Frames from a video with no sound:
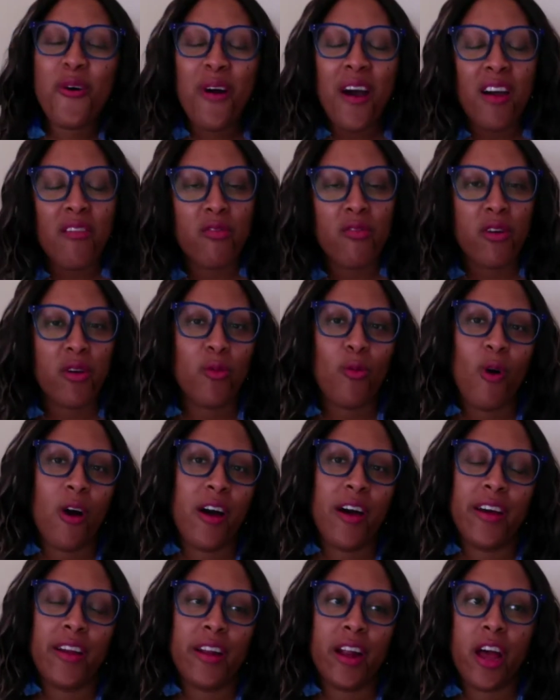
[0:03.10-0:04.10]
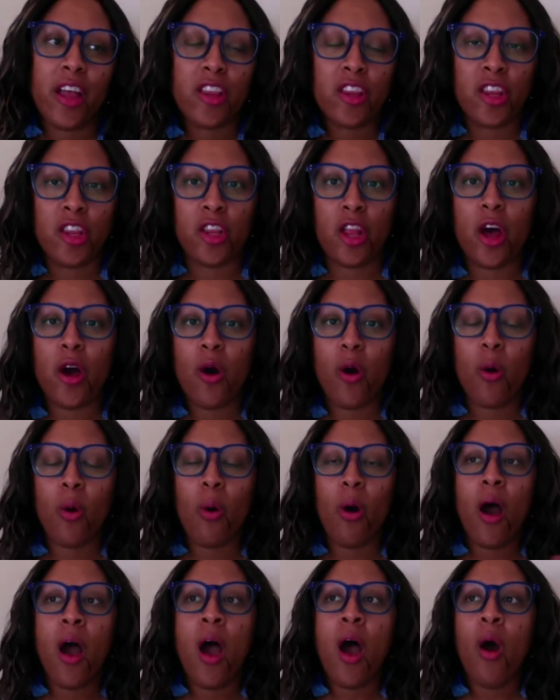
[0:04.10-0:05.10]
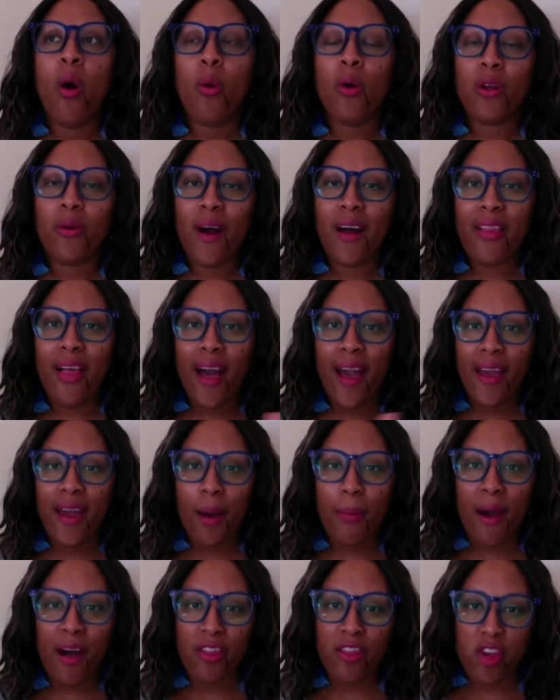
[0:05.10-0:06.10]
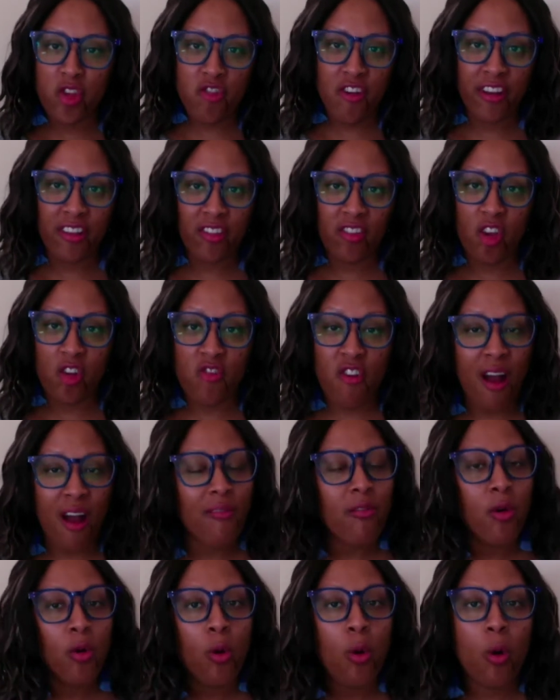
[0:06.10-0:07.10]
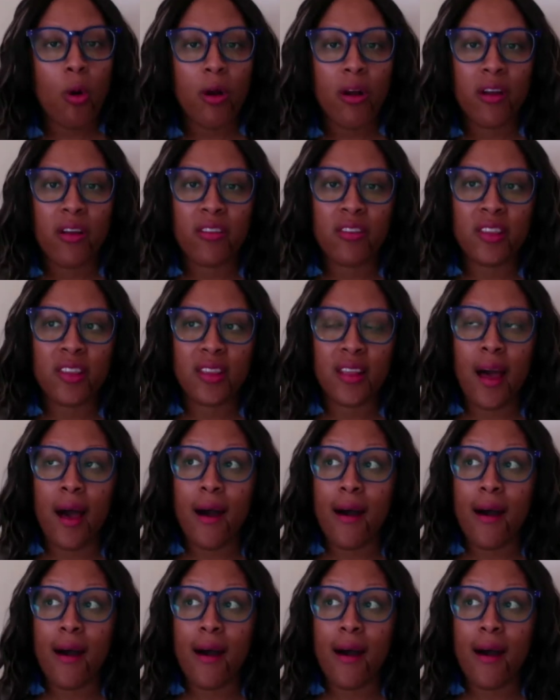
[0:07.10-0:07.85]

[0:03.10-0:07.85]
everyone. So, what do I like about the Tricks for Travel course?